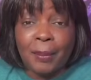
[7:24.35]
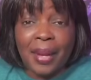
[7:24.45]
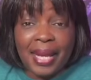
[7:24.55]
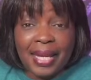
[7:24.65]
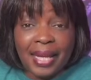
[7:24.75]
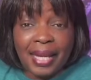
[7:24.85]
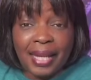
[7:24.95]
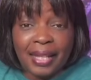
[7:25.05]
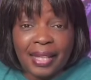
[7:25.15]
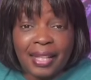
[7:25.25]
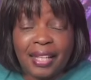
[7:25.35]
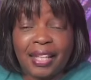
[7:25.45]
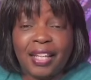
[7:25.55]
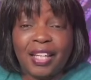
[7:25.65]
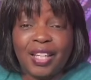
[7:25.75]
Make it
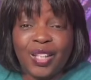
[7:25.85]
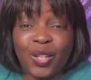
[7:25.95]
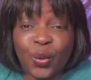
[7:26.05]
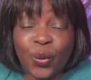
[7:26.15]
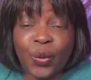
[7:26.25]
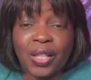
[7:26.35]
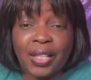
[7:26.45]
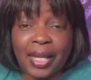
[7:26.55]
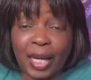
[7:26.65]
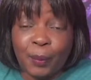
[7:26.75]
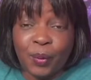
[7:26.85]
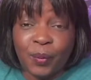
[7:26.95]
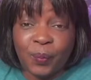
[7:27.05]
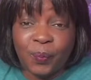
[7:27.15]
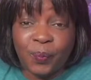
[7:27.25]
your label.